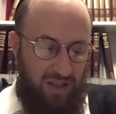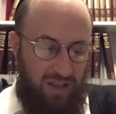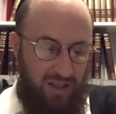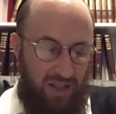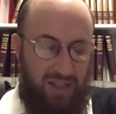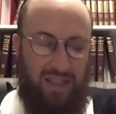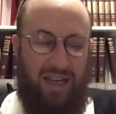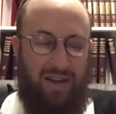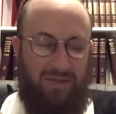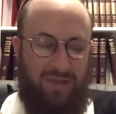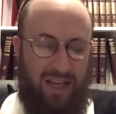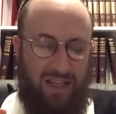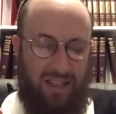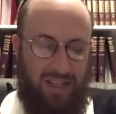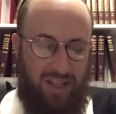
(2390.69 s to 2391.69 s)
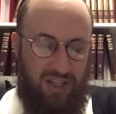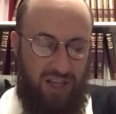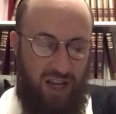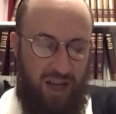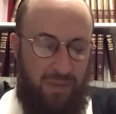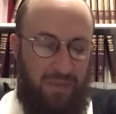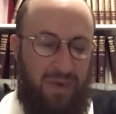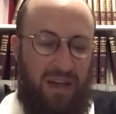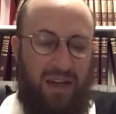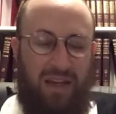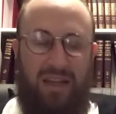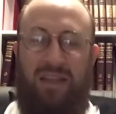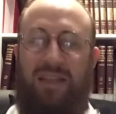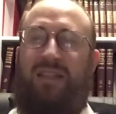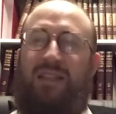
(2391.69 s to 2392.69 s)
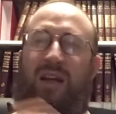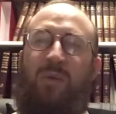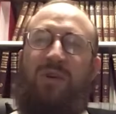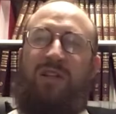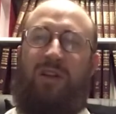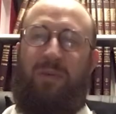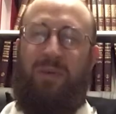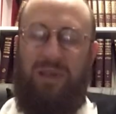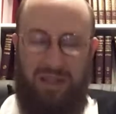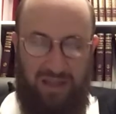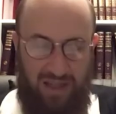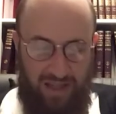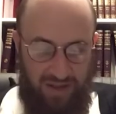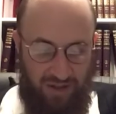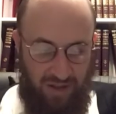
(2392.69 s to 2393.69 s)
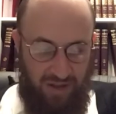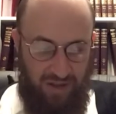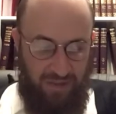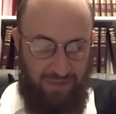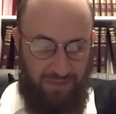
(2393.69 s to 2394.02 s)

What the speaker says: doesn't have Das Hashem, he says, I wish it could be in the desert.